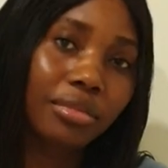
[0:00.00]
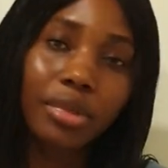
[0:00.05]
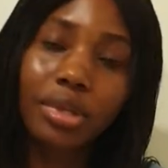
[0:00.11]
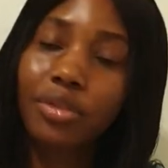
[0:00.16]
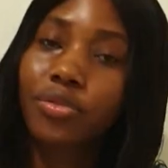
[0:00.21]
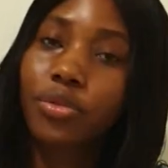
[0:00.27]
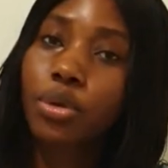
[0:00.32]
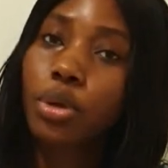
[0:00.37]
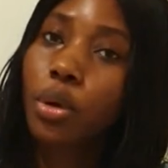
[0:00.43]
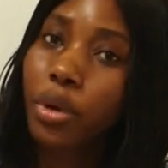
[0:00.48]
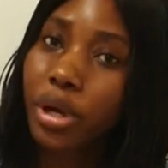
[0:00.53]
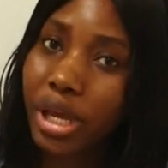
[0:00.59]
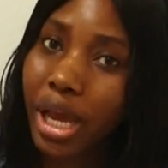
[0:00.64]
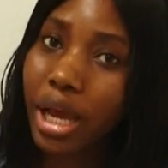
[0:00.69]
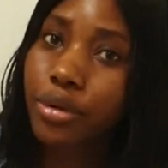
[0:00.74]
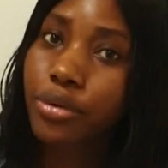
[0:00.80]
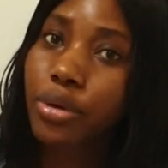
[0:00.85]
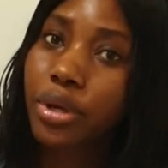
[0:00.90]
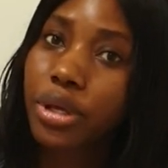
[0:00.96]
if you know what you
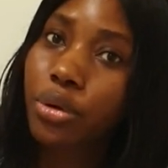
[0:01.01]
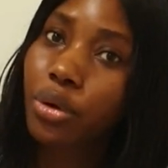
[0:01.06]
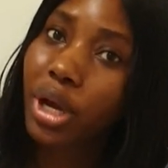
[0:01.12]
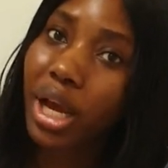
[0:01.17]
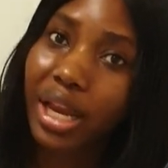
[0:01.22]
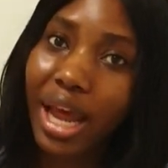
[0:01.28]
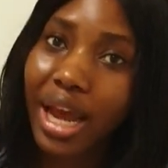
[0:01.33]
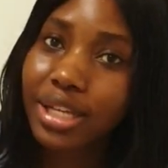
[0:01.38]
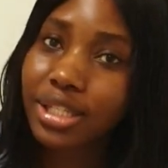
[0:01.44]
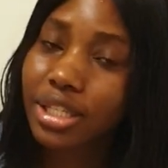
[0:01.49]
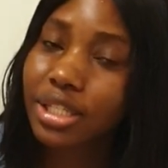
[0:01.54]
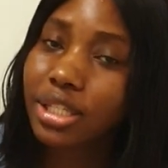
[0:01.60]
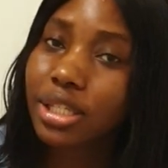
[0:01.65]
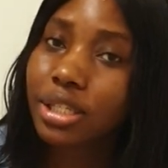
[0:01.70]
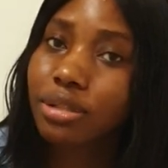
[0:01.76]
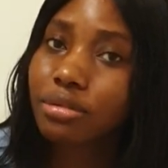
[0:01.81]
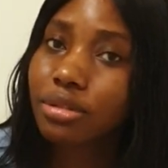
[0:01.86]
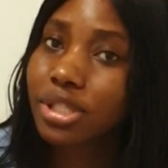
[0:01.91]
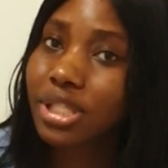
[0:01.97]
are doing, you can
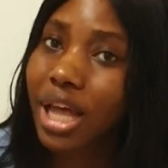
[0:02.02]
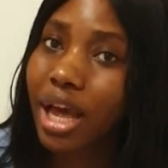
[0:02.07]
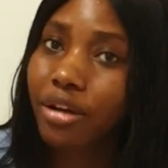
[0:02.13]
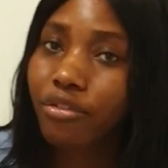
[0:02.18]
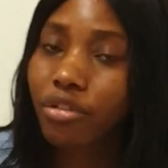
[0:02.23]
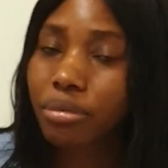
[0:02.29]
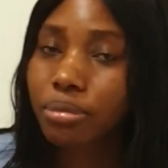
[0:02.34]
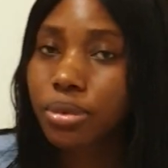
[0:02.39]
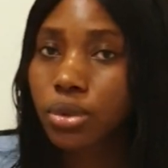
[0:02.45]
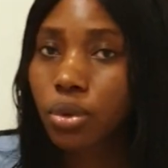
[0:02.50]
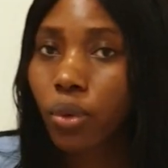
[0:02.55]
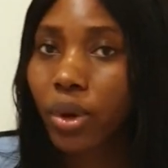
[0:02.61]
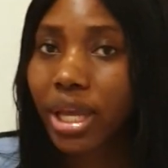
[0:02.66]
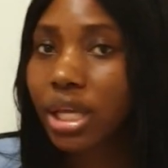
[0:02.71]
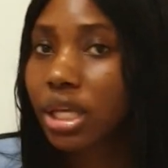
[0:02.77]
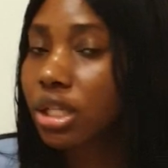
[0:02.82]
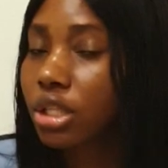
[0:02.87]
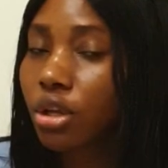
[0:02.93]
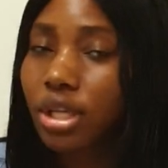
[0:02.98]
actually start from somewhere.
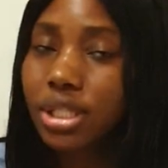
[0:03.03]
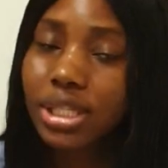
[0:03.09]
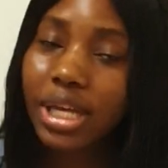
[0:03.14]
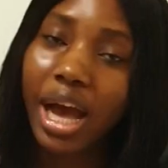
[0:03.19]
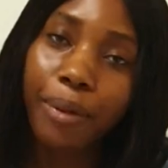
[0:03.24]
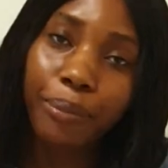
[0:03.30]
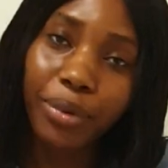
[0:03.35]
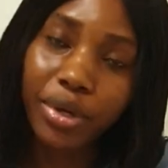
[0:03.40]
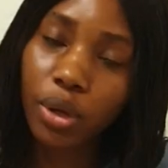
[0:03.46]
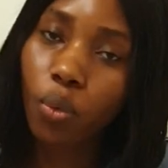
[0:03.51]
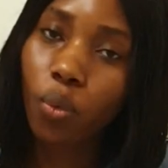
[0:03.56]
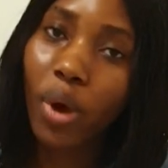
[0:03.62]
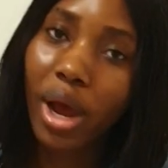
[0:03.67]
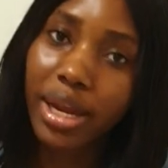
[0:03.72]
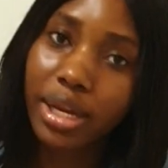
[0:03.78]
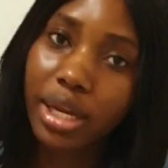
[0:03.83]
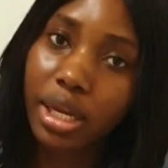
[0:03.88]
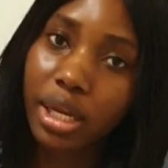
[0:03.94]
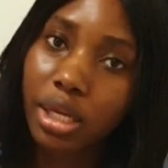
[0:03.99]
It doesn't happen in
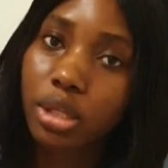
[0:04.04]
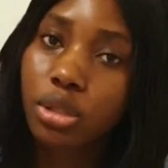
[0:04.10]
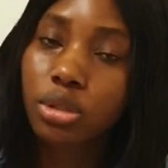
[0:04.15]
one day.